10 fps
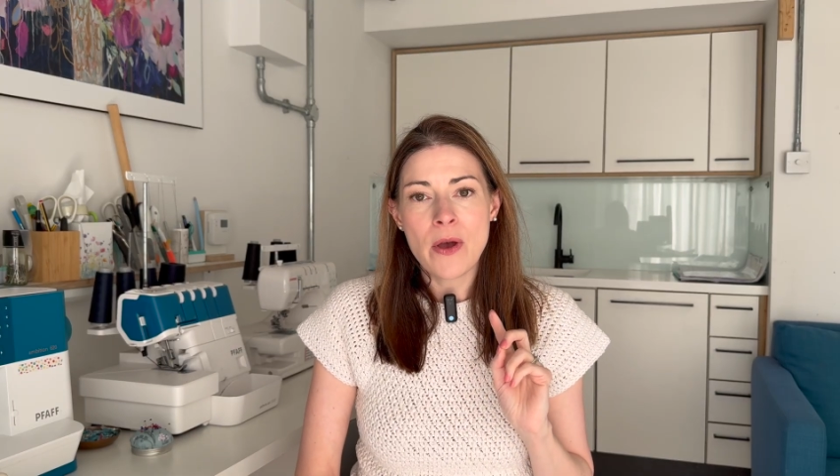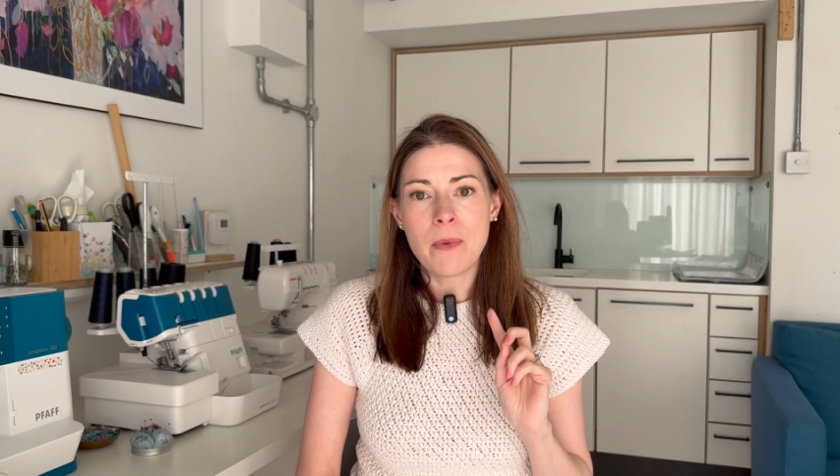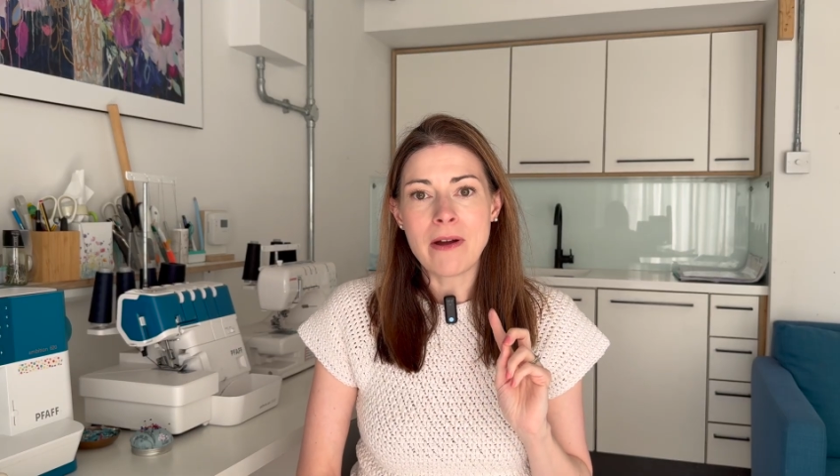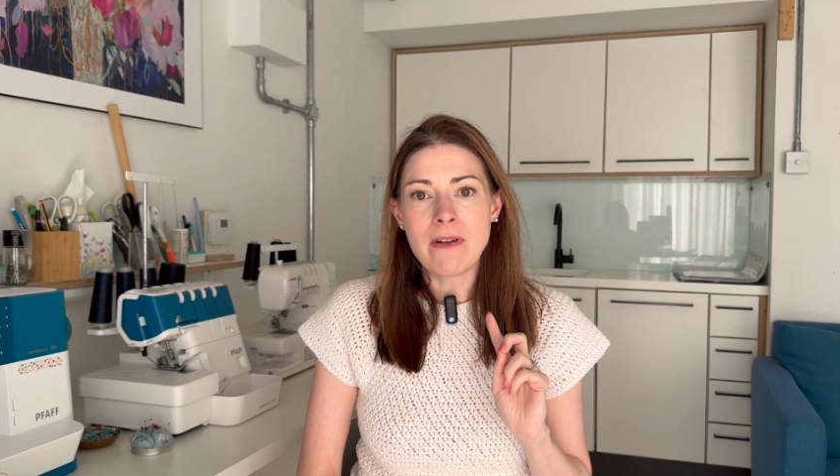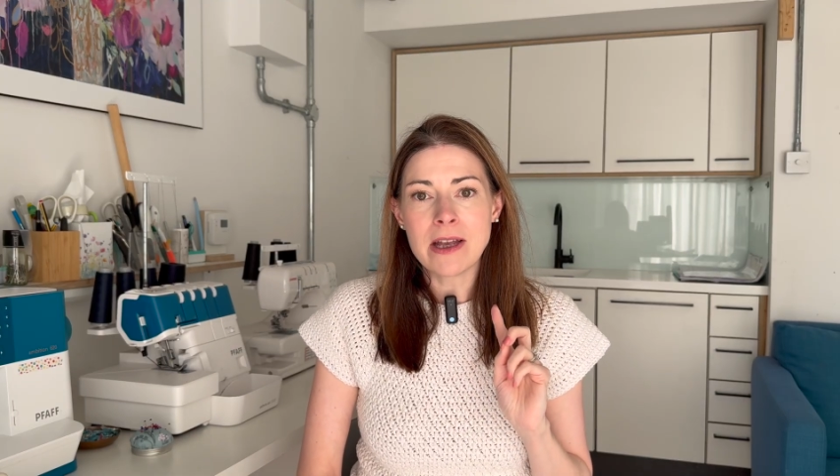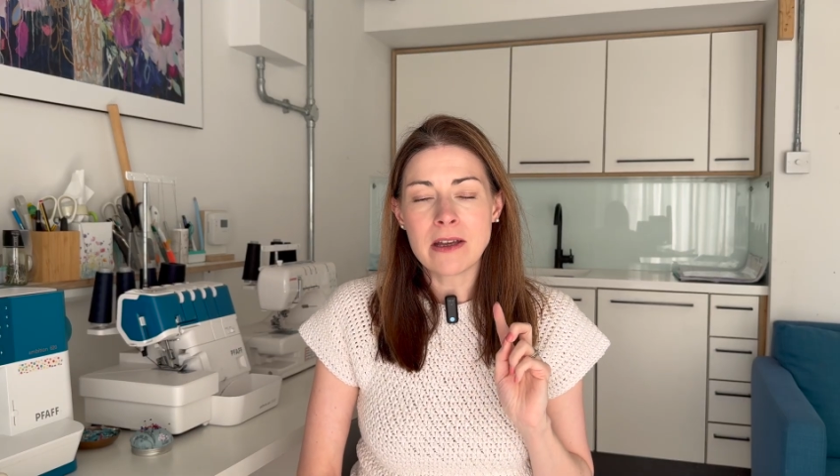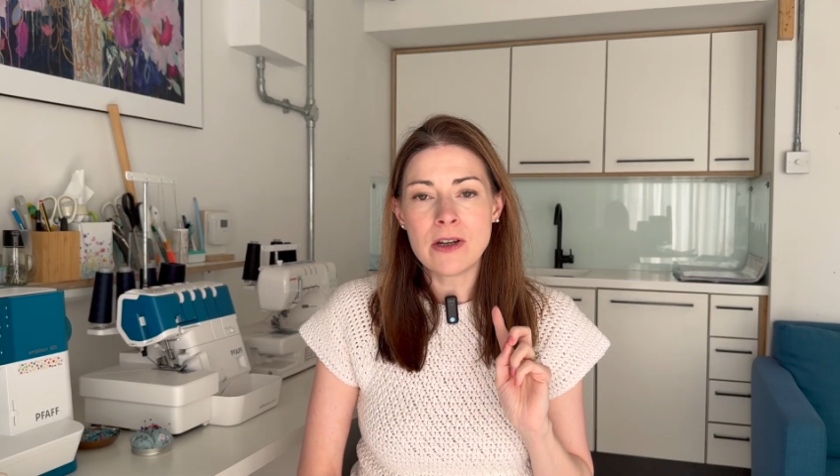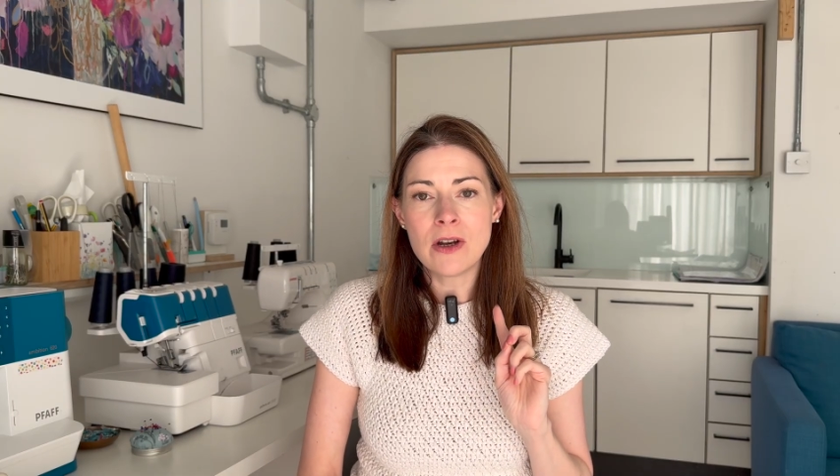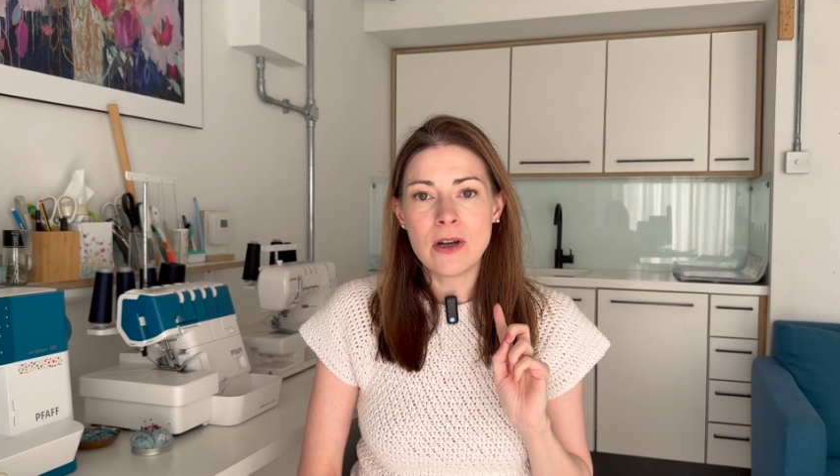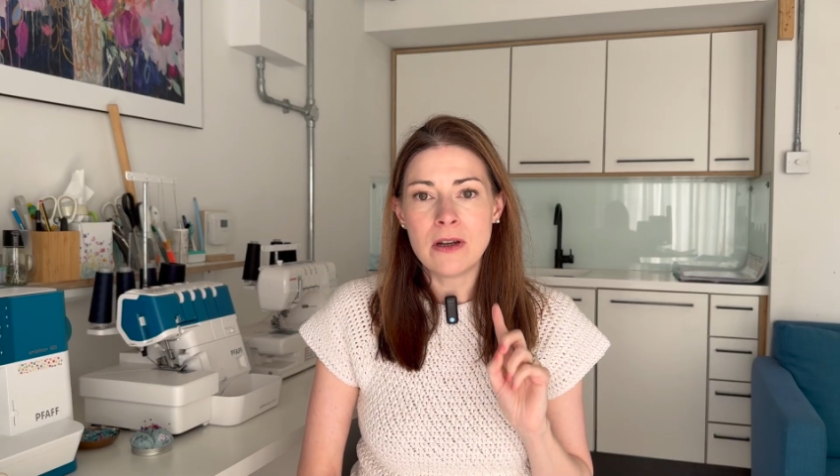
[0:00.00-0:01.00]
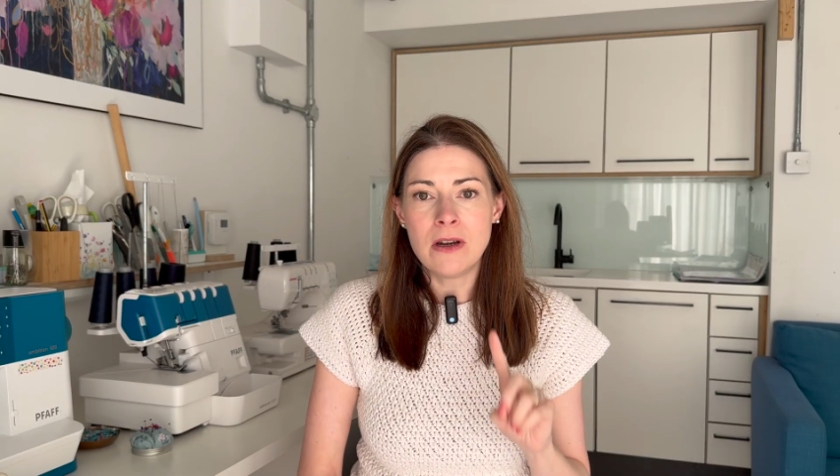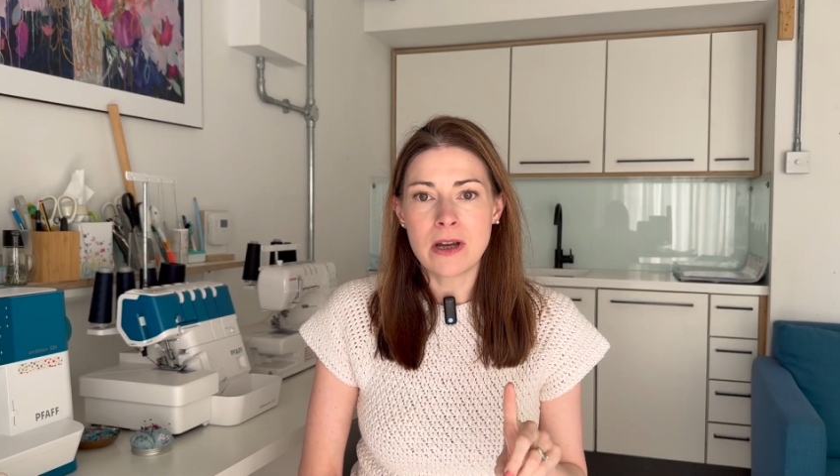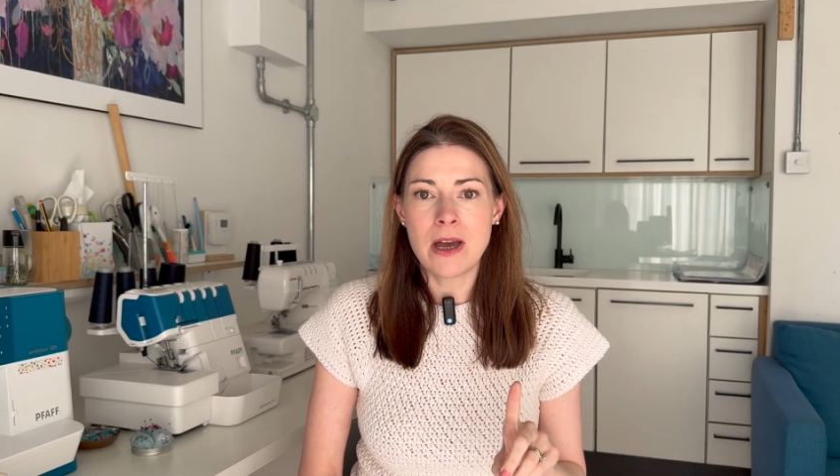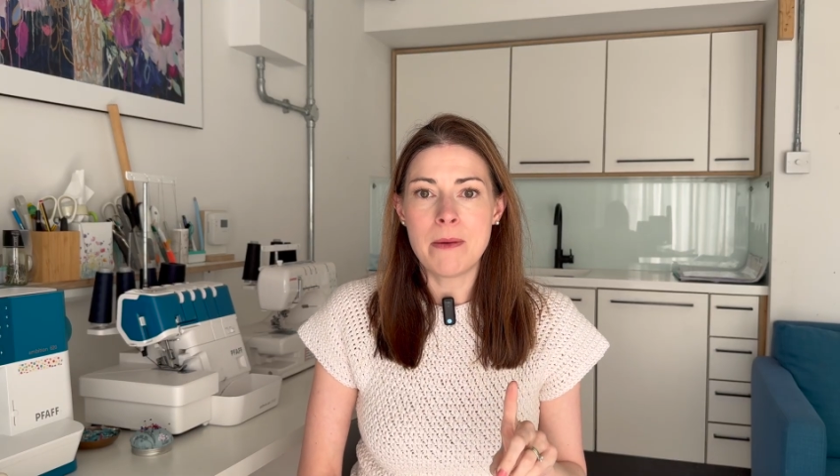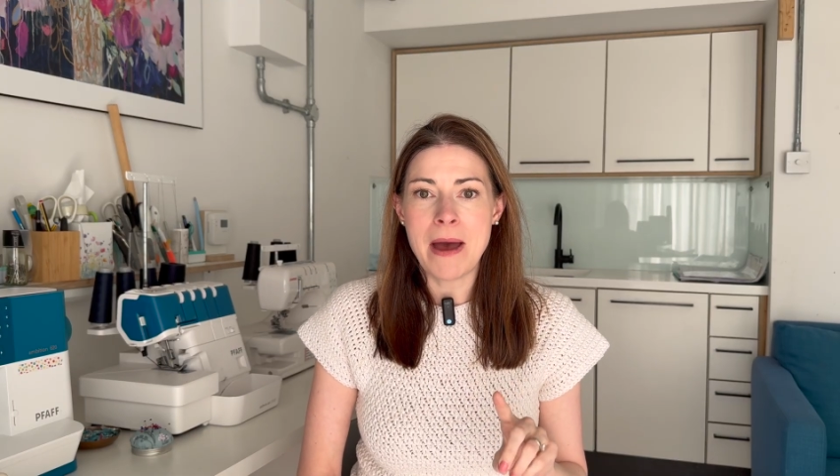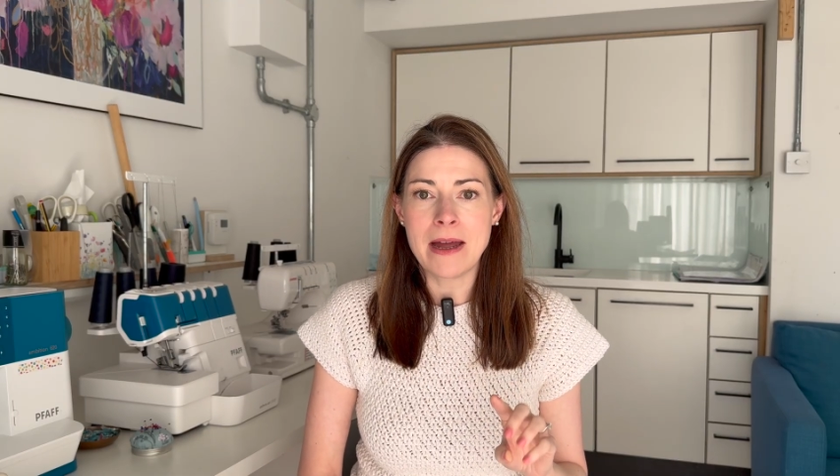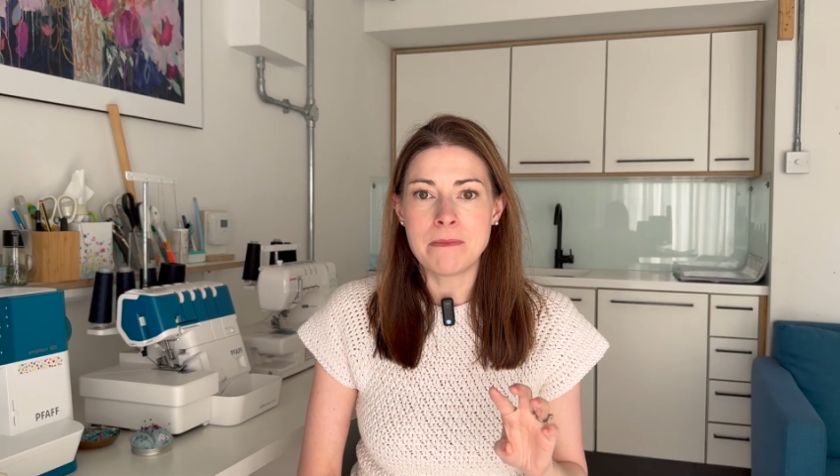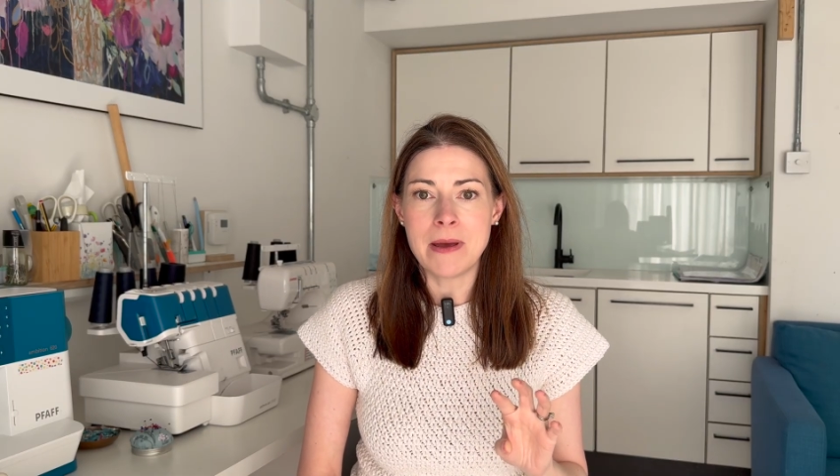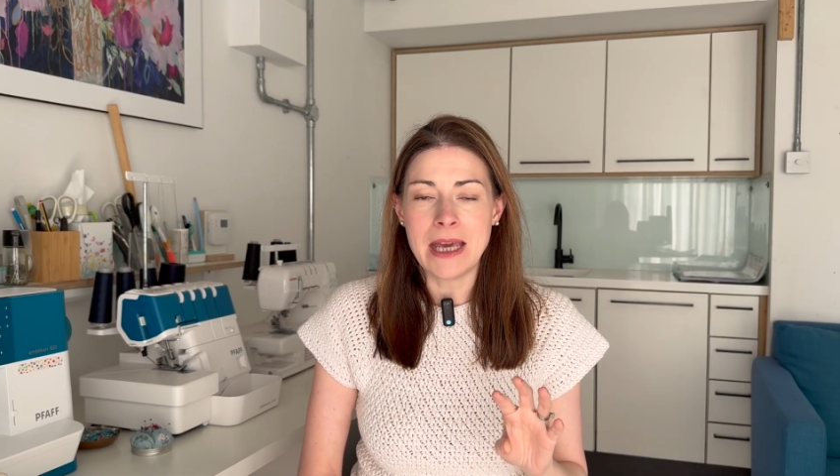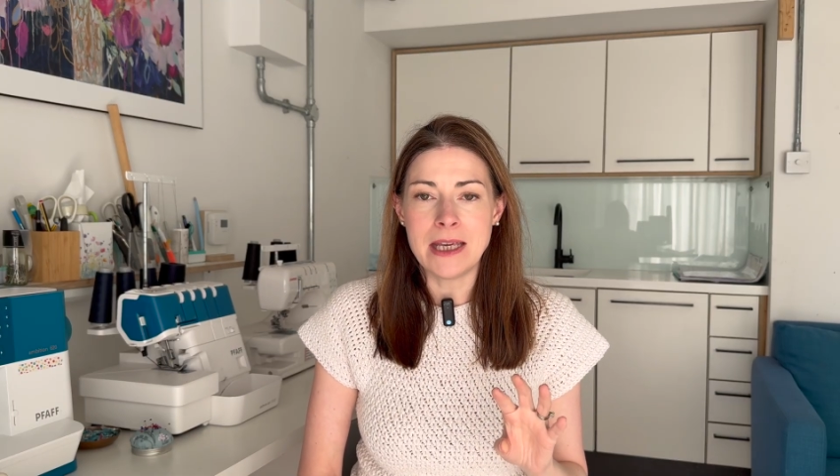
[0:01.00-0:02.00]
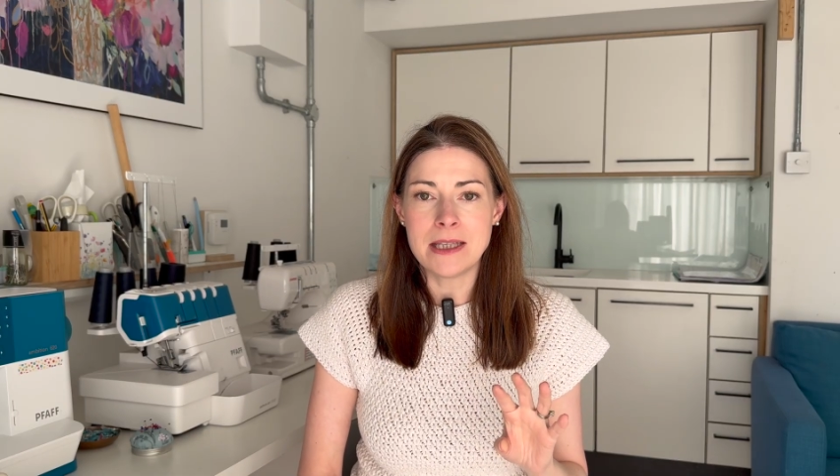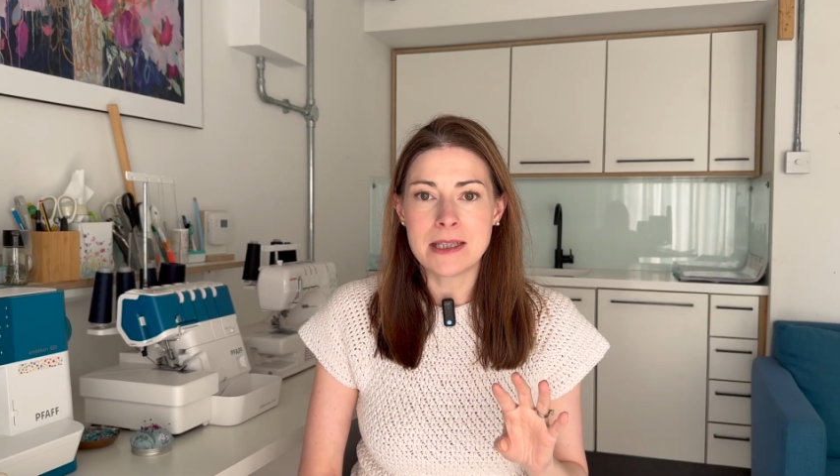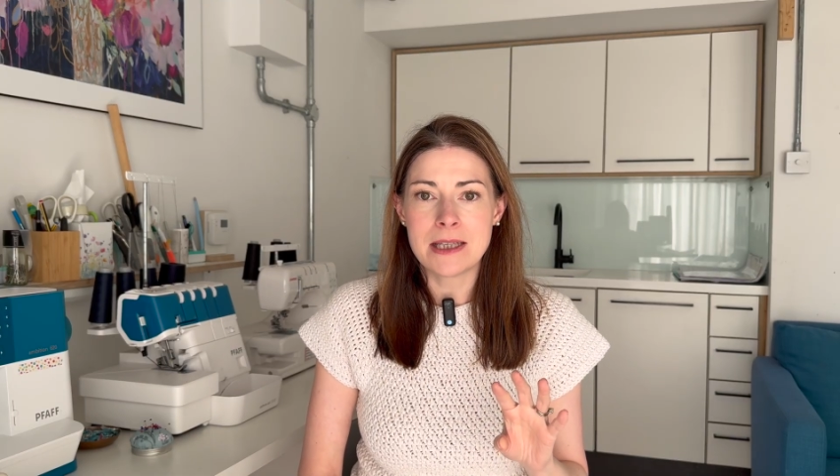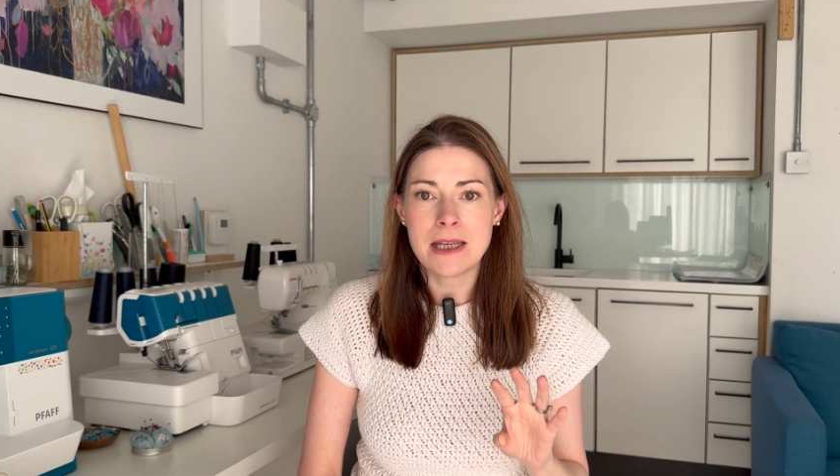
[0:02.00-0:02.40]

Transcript: where I can look at a pattern piece